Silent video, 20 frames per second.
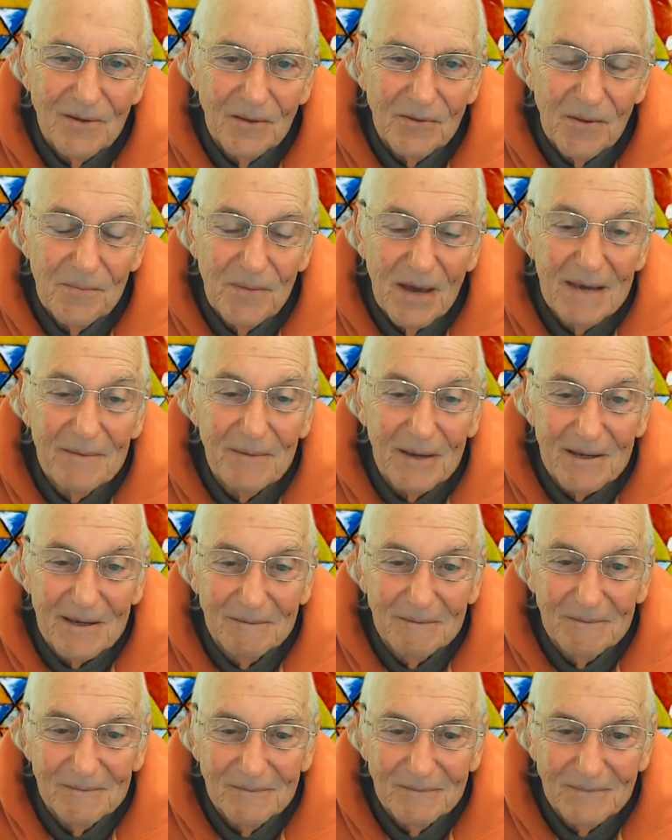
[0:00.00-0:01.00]
baby,
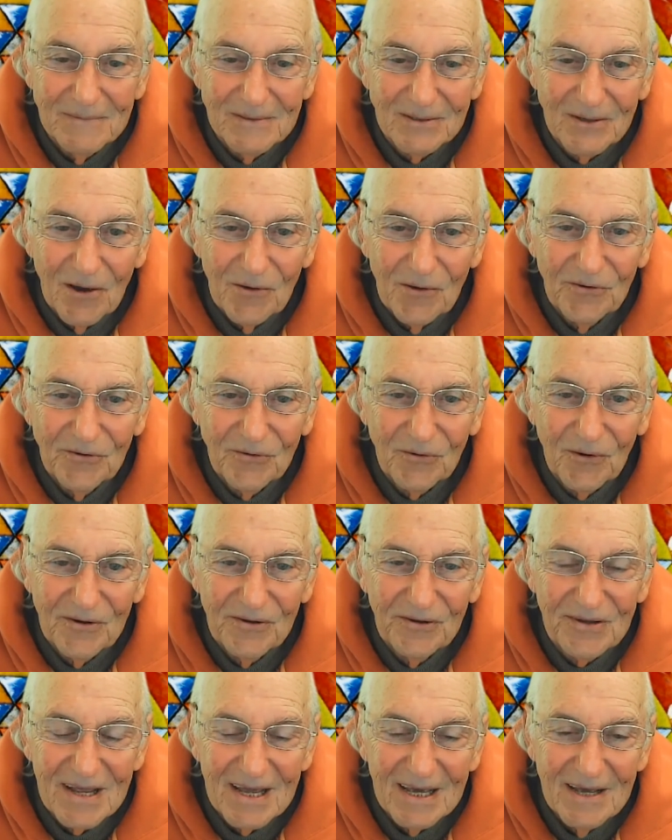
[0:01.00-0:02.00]
goes towards
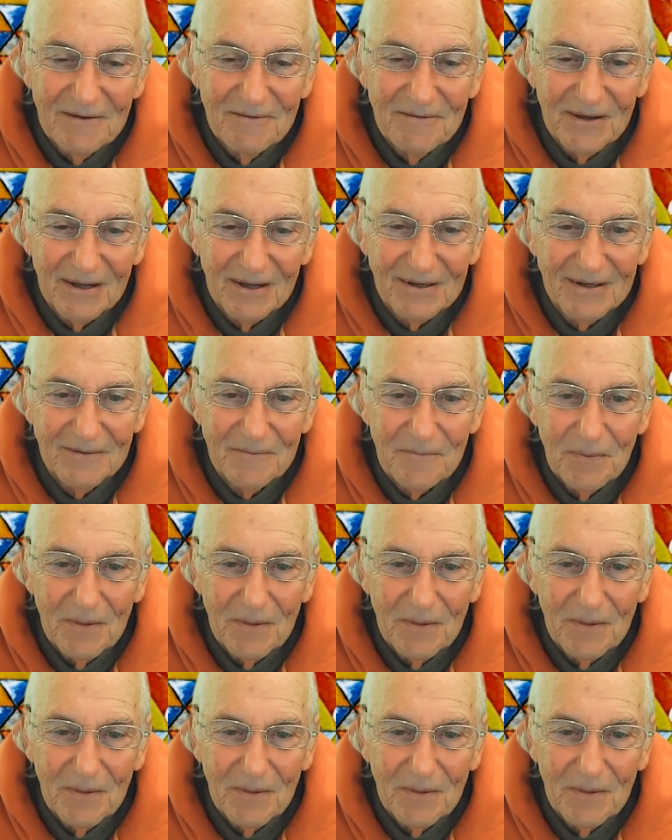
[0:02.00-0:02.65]
the infant.